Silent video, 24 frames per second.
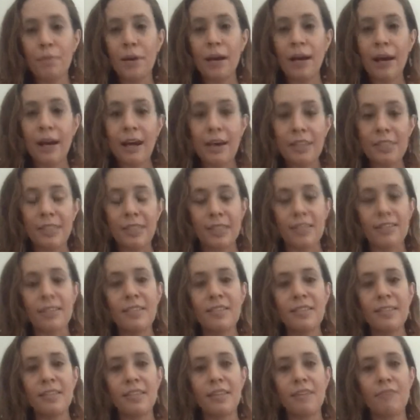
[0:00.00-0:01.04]

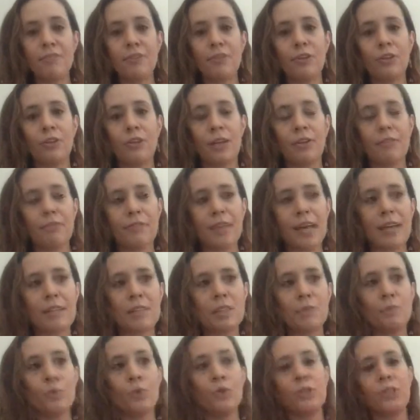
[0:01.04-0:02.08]
passes, if
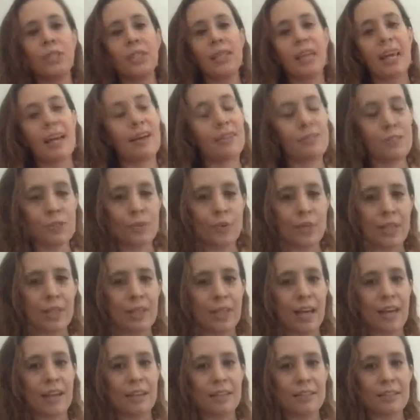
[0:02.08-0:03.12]
that's put to council
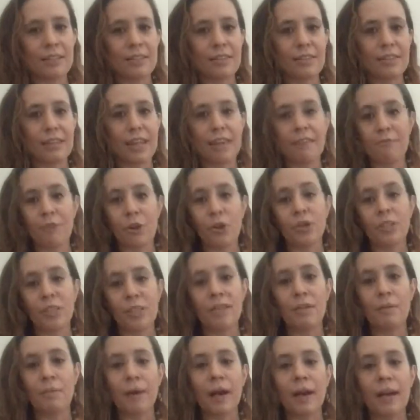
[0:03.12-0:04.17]
and they vote
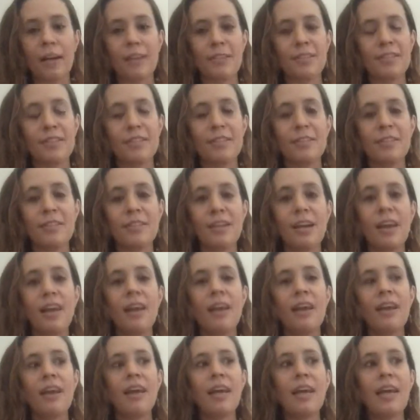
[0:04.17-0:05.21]
and it passes,
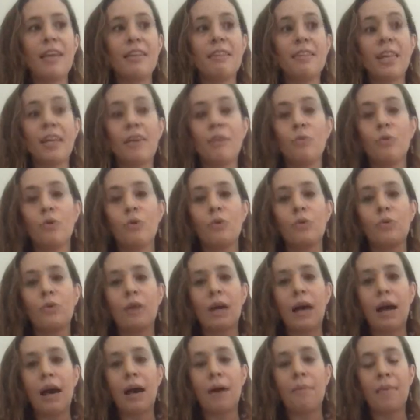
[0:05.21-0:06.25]
it then will
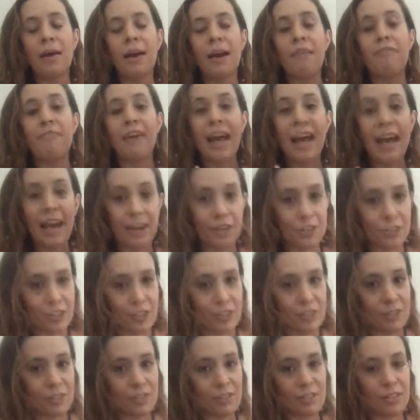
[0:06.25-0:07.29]
have
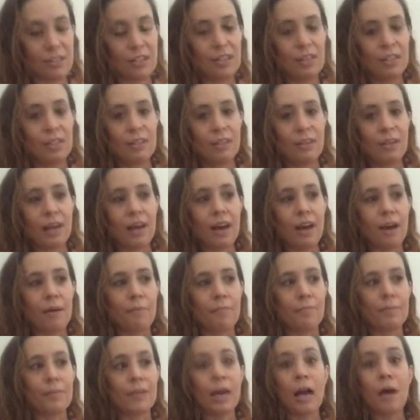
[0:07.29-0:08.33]
actions
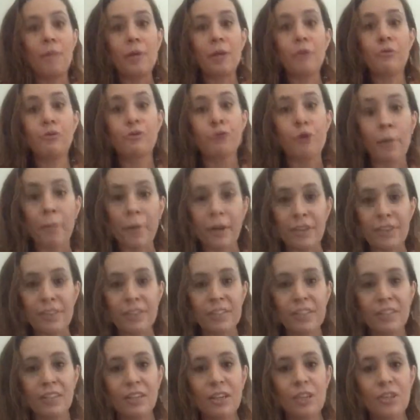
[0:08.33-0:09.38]
coming from
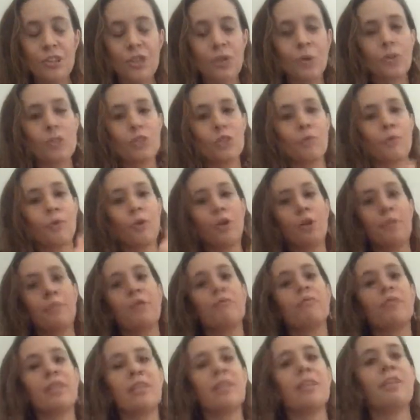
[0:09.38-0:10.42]
it. So it's got to be
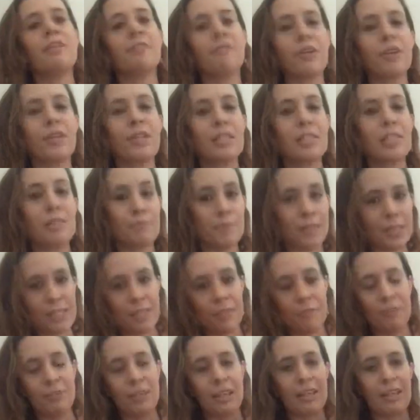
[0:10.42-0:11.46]
written in a very
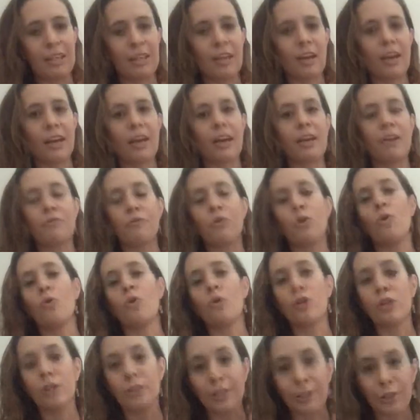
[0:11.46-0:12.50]
specific, kind of
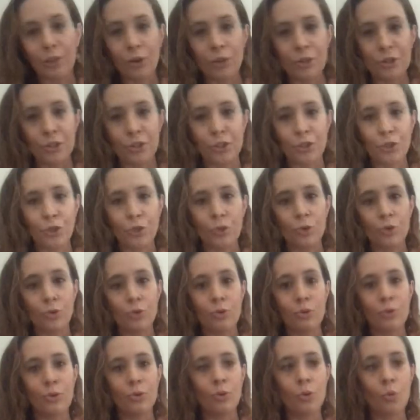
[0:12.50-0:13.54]
ordered,
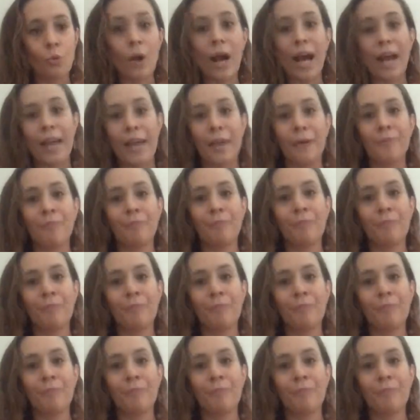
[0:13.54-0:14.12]
logical way.